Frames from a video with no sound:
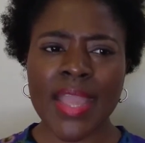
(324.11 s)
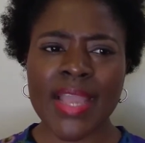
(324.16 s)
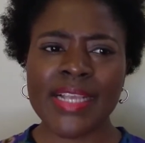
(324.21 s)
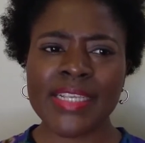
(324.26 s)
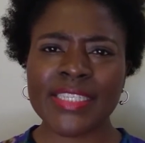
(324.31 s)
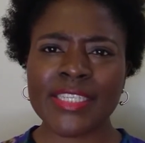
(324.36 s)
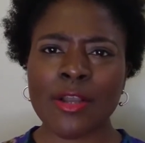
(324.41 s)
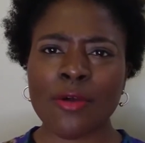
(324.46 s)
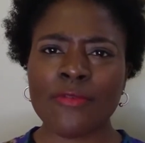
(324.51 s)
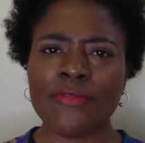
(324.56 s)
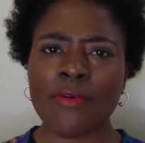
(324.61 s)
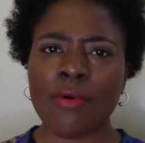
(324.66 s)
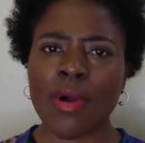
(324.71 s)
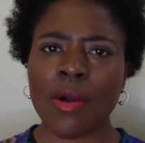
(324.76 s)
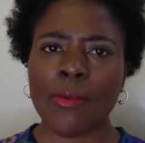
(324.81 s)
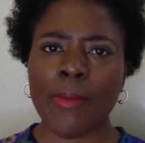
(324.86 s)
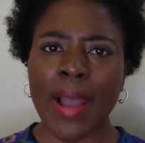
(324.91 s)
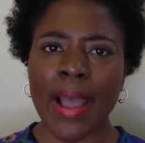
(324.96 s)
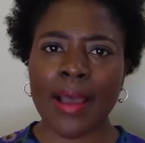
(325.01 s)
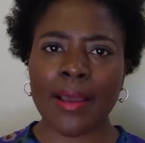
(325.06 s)
And so for
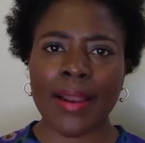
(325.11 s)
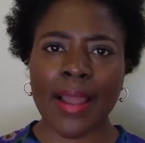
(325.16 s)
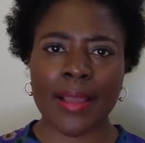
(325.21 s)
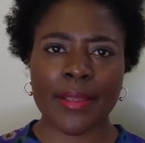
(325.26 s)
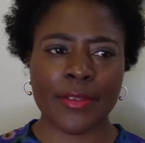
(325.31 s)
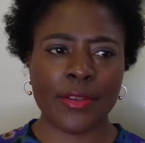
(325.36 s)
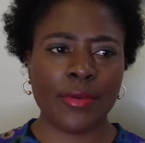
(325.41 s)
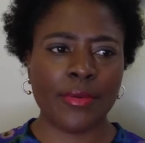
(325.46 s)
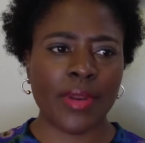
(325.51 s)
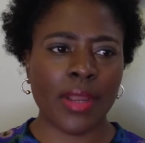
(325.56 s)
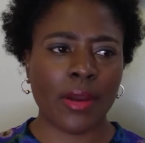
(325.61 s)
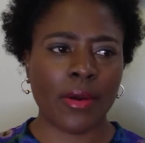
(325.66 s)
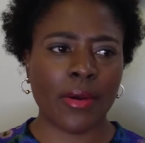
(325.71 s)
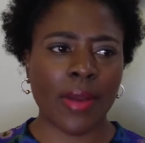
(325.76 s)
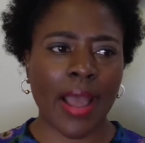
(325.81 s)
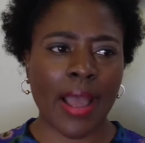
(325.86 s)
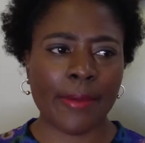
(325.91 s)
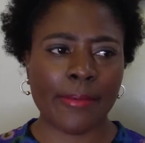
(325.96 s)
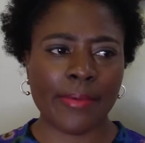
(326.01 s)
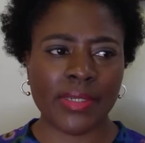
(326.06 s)
a while, I, you know,
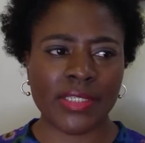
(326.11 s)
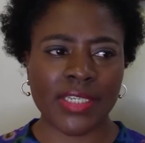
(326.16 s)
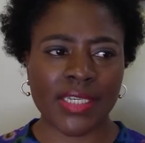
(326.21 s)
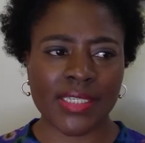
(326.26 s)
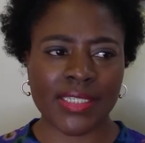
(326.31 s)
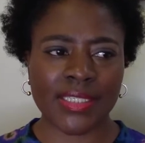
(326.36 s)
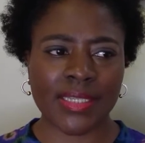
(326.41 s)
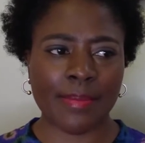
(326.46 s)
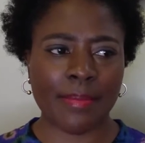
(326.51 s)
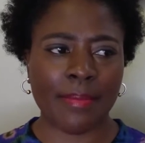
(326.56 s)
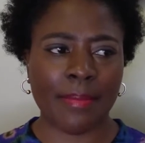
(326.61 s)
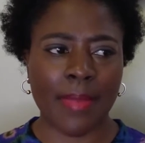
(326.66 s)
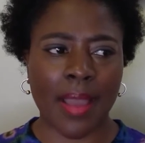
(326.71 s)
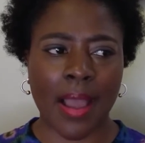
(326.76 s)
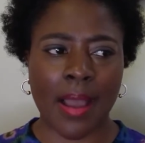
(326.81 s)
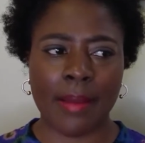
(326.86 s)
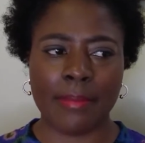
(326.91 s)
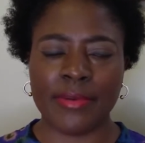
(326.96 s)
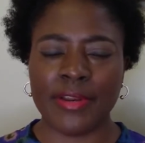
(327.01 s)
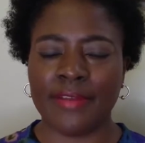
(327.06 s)
I would just
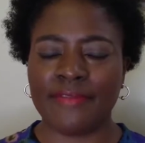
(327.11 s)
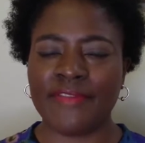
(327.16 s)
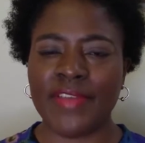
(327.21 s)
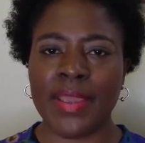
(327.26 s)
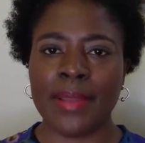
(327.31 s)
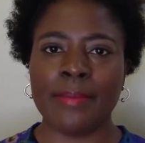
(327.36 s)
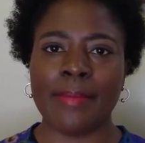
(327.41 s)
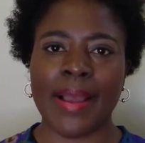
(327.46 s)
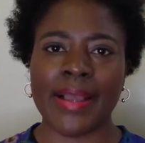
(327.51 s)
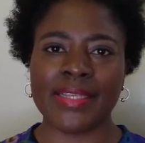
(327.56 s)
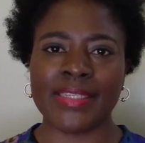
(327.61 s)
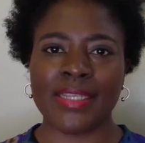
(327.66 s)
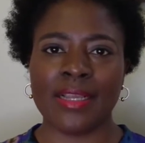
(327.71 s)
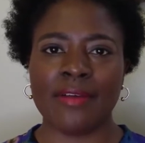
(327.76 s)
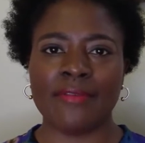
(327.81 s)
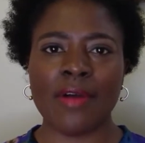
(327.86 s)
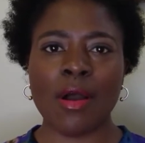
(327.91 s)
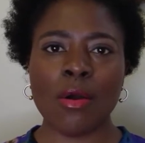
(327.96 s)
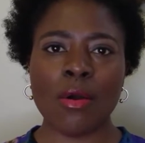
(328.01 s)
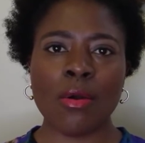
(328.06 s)
um, defend
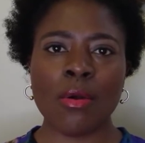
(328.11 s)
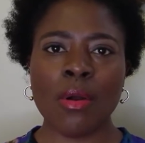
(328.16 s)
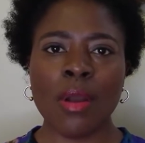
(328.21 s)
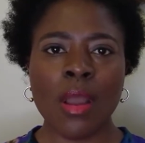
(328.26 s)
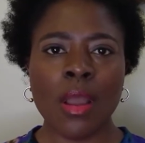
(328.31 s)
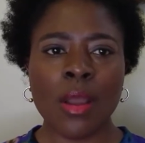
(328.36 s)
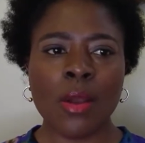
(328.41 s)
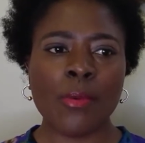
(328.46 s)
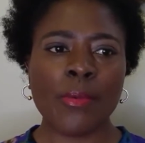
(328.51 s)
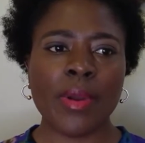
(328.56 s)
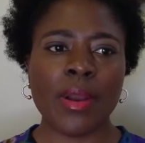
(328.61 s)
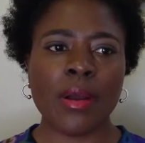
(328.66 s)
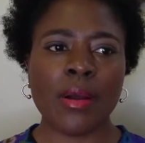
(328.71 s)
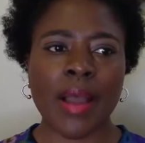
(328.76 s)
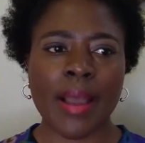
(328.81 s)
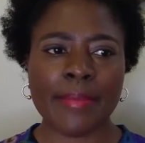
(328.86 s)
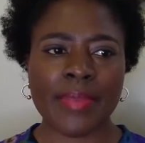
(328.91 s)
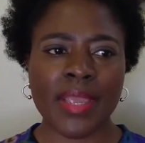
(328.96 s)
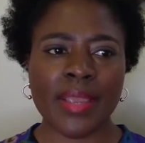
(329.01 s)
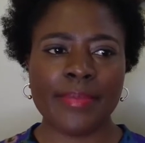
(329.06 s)
myself. Oh,
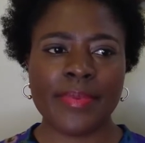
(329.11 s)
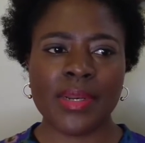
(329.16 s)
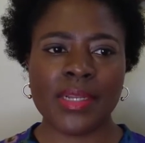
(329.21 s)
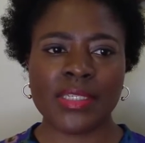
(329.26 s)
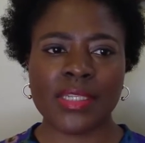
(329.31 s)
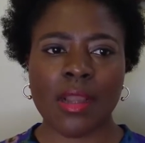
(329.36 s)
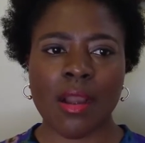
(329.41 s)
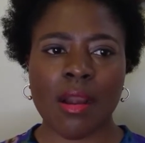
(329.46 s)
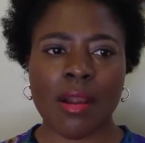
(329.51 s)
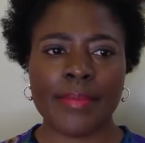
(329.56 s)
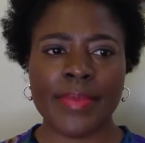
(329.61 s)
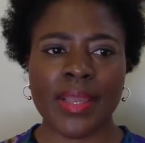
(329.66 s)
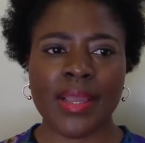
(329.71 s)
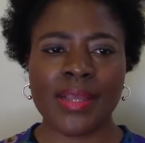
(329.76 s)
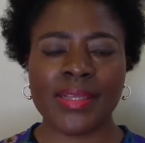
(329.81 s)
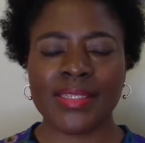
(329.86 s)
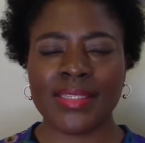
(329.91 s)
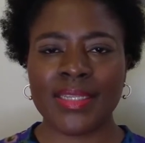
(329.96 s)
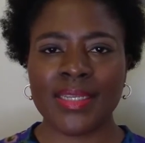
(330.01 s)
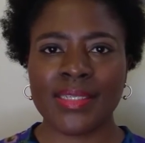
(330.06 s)
well, I'm keeping this car
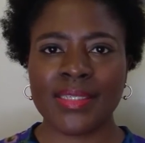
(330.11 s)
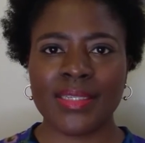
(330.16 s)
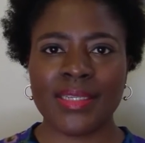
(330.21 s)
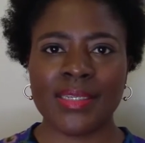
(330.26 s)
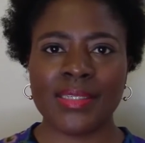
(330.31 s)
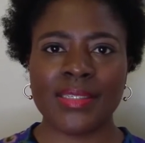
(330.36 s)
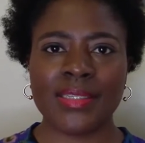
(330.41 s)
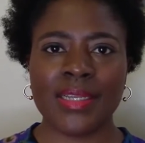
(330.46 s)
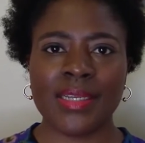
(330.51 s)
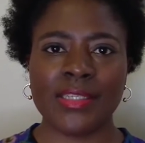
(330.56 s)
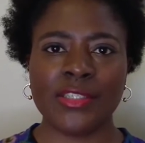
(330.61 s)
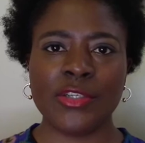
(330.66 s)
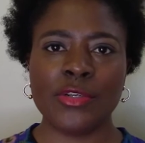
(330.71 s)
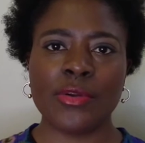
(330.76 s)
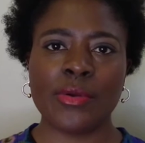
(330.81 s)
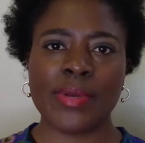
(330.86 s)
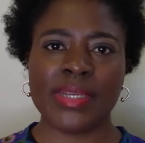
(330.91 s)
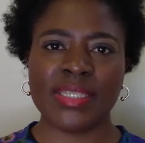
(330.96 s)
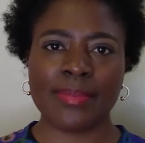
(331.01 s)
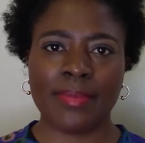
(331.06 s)
because this, this, this,
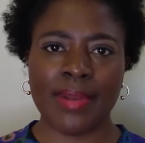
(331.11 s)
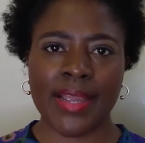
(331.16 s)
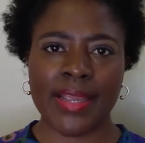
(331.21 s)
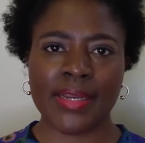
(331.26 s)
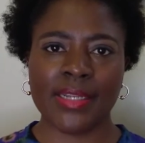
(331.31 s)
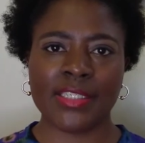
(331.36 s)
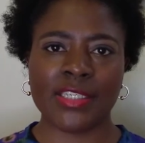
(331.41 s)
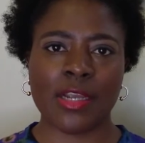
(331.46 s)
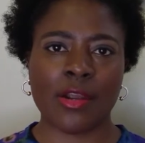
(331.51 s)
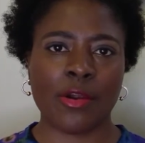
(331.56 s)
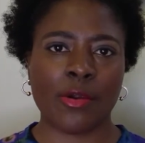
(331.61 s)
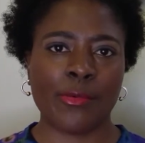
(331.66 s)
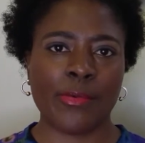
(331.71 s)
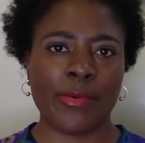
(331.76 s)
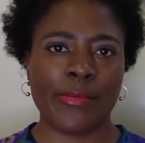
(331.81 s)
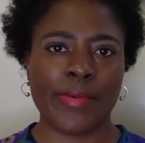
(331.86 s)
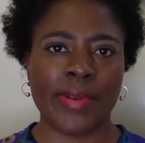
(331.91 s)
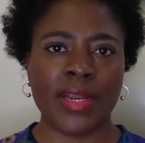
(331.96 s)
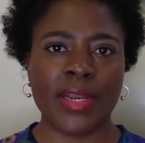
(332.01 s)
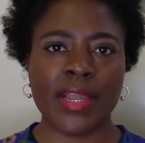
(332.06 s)
you know, explaining to her
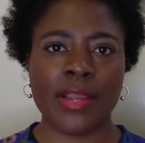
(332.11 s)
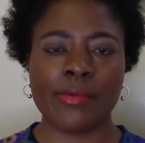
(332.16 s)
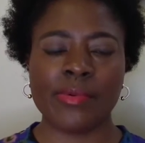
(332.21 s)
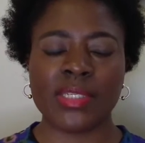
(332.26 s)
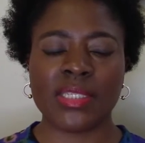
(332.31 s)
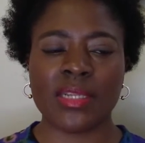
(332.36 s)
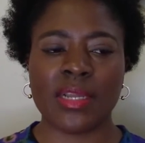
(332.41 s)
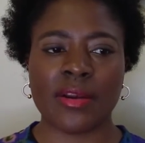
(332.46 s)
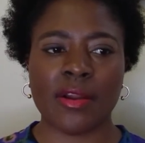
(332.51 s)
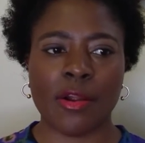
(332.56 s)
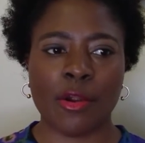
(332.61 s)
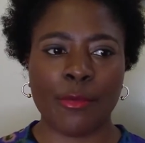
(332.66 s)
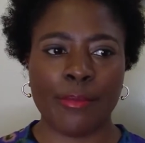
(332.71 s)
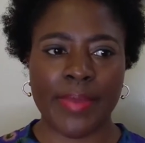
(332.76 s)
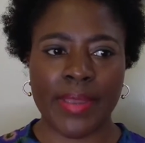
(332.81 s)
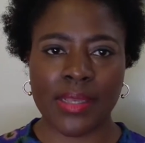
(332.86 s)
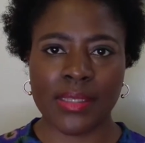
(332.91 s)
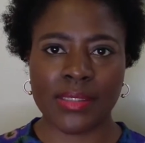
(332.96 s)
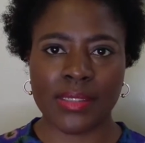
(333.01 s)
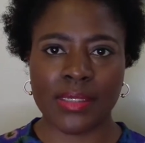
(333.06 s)
when really it was none of her
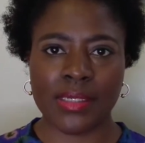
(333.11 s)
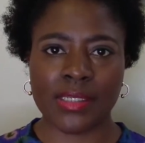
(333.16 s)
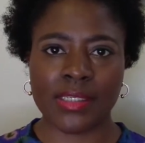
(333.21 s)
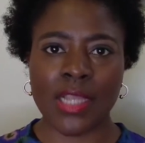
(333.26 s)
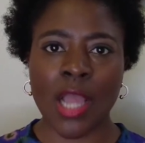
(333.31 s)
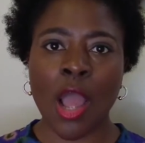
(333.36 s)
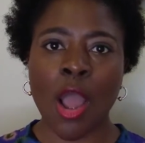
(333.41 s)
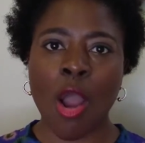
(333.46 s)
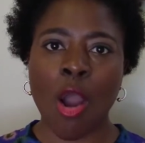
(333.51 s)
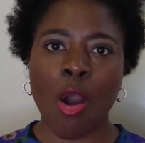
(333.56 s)
business.